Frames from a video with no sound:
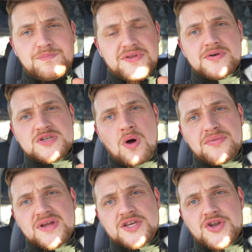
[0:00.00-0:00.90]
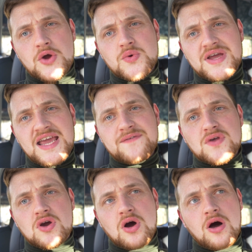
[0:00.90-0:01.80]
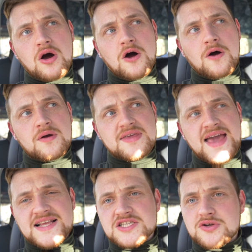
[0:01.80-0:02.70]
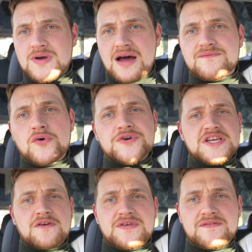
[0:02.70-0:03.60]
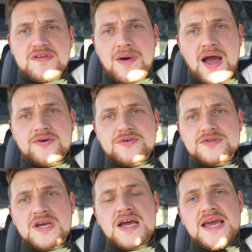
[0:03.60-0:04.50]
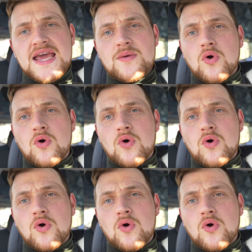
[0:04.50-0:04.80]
But there is one thing to note: if the car gets to around 40 or 50 miles, it